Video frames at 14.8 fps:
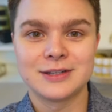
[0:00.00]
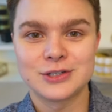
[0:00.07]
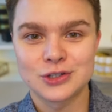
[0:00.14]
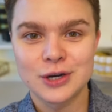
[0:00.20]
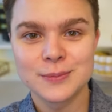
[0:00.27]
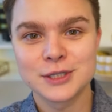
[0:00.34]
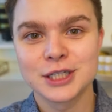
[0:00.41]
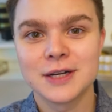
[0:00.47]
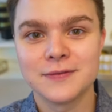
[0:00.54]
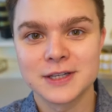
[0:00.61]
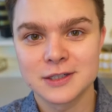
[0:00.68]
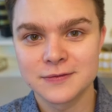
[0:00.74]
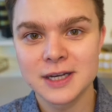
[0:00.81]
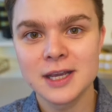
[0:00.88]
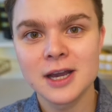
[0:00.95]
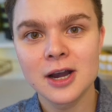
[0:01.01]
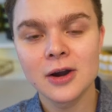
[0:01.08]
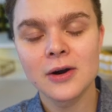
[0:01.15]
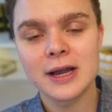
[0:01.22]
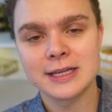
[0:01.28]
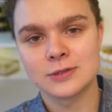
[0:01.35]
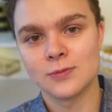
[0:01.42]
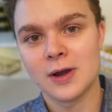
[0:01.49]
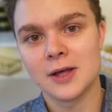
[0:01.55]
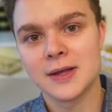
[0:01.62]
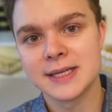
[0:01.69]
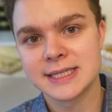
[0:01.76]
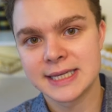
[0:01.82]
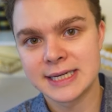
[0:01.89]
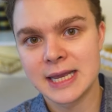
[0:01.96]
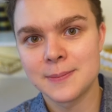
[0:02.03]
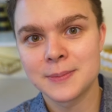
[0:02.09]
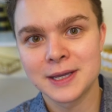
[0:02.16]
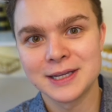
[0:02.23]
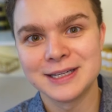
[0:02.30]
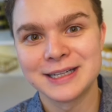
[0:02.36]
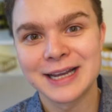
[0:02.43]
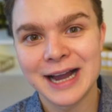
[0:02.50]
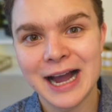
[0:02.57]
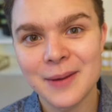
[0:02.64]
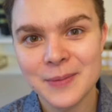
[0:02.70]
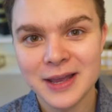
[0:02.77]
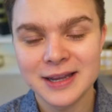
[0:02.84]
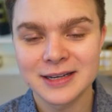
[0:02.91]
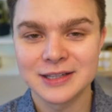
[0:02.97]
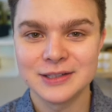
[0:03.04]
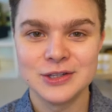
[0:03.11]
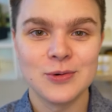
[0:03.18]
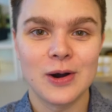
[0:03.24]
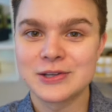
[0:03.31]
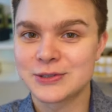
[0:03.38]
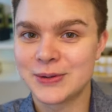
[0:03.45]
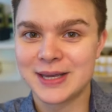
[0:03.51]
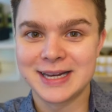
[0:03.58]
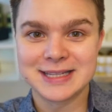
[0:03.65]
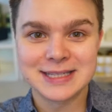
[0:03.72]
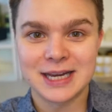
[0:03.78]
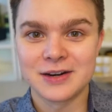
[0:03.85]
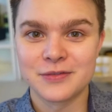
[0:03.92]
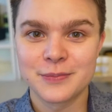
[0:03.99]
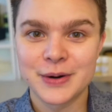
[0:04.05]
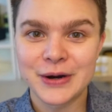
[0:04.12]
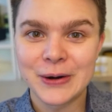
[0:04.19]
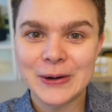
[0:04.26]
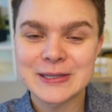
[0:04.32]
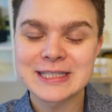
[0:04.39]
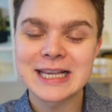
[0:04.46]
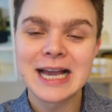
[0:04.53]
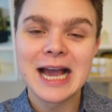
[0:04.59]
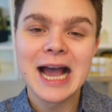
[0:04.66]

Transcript: description of this video as well as in a pinned comment. You also get a ton of perks.